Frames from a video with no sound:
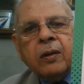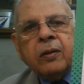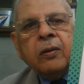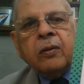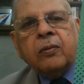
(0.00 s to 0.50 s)

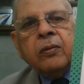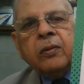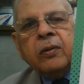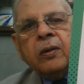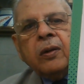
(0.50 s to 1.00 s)
Now
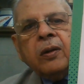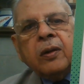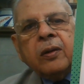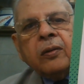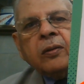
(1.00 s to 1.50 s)

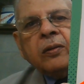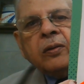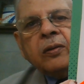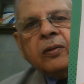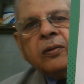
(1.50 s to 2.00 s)

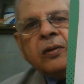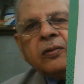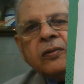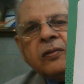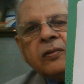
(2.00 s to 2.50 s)

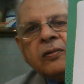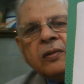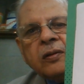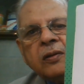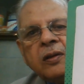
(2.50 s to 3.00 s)
the
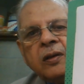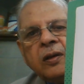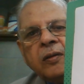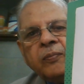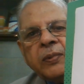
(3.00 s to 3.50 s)

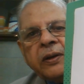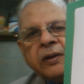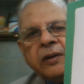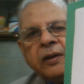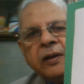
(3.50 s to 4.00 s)

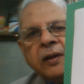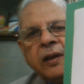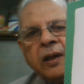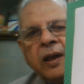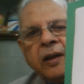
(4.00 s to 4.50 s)
implanted here,
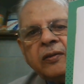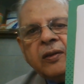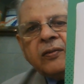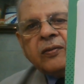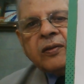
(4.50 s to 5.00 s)
and
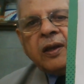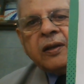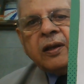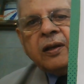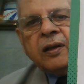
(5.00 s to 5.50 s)
this
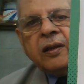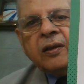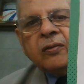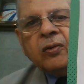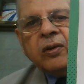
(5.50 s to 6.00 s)
canal
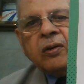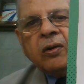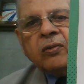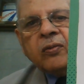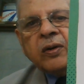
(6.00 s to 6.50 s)
is going
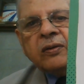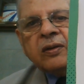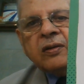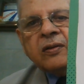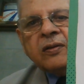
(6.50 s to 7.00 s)
outward.
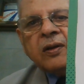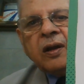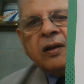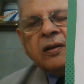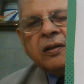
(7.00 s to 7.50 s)
This is
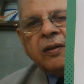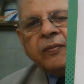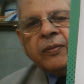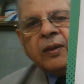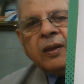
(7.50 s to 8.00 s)
called
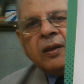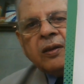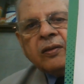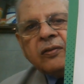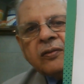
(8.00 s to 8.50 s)

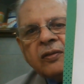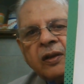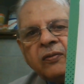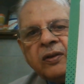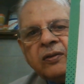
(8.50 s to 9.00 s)

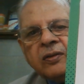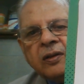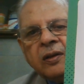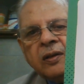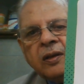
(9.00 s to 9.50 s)
cervix,
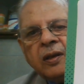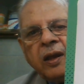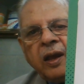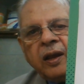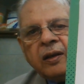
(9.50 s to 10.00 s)

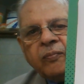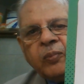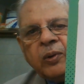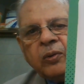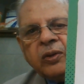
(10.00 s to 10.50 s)
and
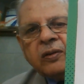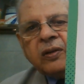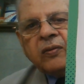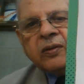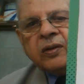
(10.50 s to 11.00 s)
below the
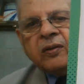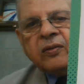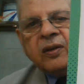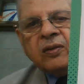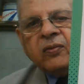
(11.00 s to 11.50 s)
cervix
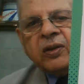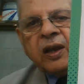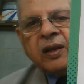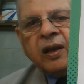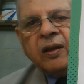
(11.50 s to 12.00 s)
is this
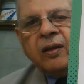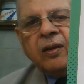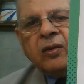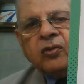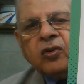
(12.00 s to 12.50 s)
vagina.
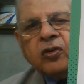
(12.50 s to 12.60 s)
So